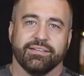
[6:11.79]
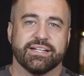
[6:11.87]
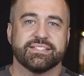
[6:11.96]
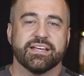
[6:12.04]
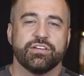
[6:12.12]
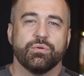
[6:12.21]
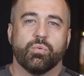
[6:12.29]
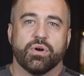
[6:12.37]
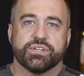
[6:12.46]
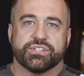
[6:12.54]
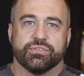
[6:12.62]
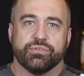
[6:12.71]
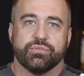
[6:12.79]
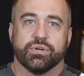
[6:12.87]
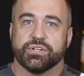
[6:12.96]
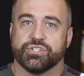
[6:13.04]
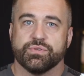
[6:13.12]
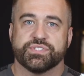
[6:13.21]
Let's say you want to
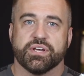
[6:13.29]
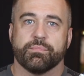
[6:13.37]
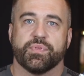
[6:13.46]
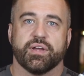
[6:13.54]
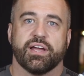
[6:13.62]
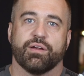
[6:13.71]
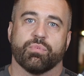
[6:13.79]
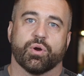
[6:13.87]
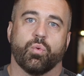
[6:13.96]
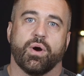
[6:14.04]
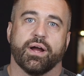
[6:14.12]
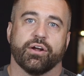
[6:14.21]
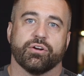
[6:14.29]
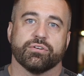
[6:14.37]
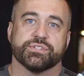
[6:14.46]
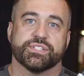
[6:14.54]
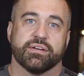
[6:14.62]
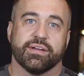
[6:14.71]
do something and it
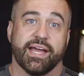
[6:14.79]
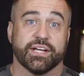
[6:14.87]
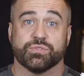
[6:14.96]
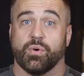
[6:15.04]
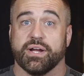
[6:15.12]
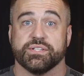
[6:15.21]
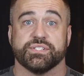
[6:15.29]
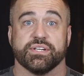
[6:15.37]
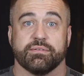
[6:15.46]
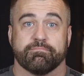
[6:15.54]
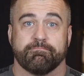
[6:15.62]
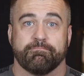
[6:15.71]
requires X, Y, and Z.